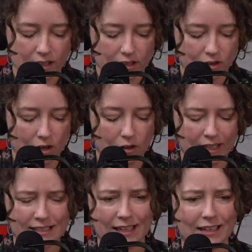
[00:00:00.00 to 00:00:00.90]
your whole
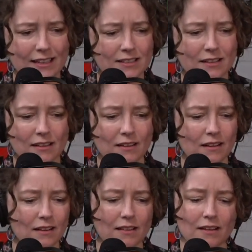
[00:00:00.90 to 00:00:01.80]
identity,
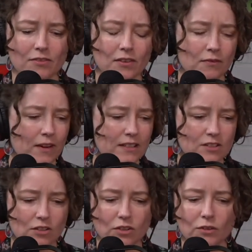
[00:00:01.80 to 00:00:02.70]
they've
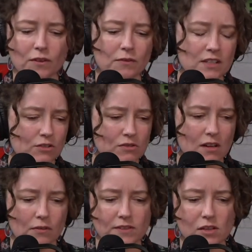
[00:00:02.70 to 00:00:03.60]
convinced you, you've convinced
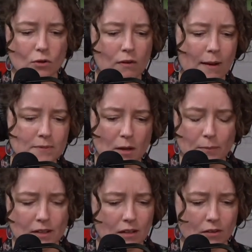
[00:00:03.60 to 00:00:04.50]
yourself, it's all wrapped up
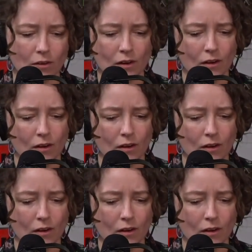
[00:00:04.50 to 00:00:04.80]
in your